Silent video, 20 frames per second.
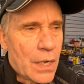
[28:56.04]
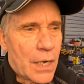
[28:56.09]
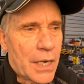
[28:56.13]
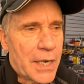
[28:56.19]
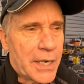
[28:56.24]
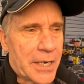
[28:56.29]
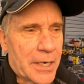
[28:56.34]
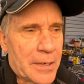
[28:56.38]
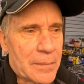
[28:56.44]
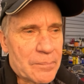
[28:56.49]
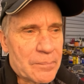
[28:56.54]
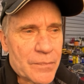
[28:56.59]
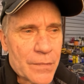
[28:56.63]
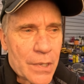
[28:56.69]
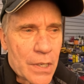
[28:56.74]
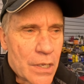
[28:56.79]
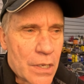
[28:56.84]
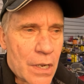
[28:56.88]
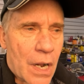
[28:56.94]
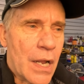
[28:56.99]

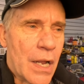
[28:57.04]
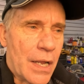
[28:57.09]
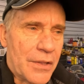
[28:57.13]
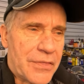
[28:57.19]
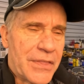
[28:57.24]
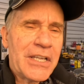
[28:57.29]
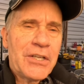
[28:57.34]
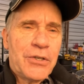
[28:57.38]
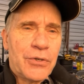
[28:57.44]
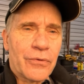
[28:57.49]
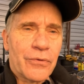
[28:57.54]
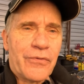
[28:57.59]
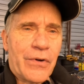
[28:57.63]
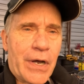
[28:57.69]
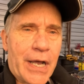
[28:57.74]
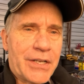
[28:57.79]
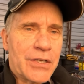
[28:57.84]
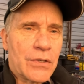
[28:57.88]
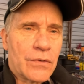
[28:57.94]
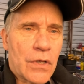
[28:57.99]
I think you'll
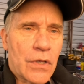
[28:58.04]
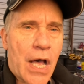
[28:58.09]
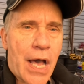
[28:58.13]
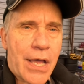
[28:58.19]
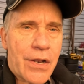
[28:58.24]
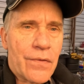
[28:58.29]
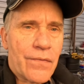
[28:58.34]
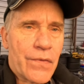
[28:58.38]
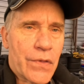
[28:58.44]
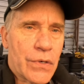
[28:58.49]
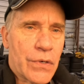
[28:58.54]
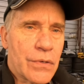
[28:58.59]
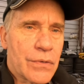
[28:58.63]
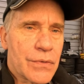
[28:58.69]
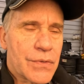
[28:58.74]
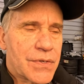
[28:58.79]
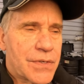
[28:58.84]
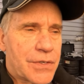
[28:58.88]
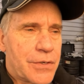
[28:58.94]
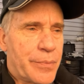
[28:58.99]
find a lot of
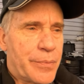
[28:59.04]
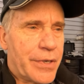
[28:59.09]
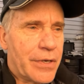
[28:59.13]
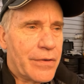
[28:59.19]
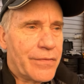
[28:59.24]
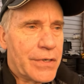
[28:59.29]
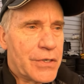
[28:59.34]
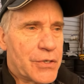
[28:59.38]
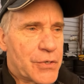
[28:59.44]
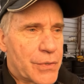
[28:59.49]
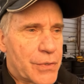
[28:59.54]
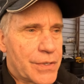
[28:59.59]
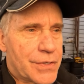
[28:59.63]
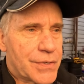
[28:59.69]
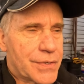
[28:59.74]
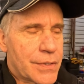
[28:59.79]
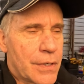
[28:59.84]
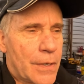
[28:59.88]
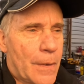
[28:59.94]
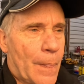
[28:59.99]
those to be of
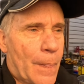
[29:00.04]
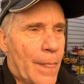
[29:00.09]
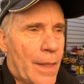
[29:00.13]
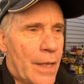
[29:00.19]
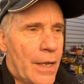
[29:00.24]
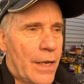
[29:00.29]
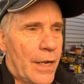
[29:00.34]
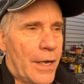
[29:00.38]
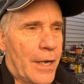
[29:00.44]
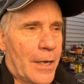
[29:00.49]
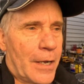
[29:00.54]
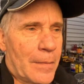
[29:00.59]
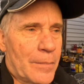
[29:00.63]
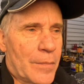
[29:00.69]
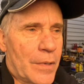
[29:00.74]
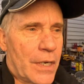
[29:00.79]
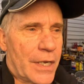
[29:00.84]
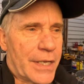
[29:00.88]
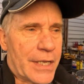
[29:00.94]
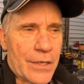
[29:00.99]
interest.
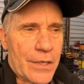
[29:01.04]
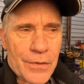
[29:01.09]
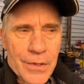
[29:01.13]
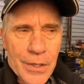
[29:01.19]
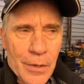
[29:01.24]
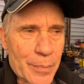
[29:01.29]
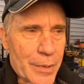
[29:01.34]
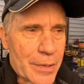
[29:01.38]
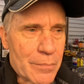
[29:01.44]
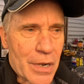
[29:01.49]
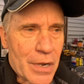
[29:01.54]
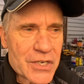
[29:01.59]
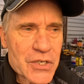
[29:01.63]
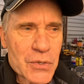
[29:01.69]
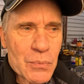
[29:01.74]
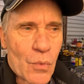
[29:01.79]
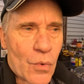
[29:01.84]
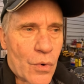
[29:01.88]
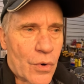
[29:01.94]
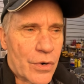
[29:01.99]
Again, they'll be
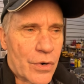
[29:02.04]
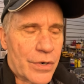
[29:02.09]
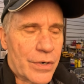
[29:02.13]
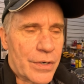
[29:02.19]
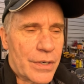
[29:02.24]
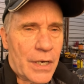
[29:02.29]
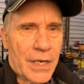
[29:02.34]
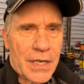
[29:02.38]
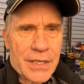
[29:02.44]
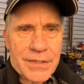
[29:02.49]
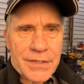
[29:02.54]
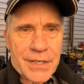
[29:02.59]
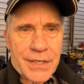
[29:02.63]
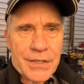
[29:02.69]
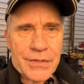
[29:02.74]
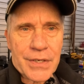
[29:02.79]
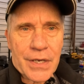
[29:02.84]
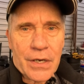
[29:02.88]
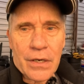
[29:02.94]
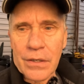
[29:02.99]
much more
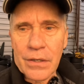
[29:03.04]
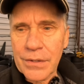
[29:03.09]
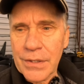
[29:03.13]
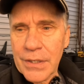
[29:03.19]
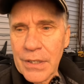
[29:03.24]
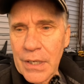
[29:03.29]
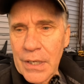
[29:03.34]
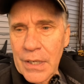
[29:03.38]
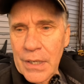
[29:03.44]
detailed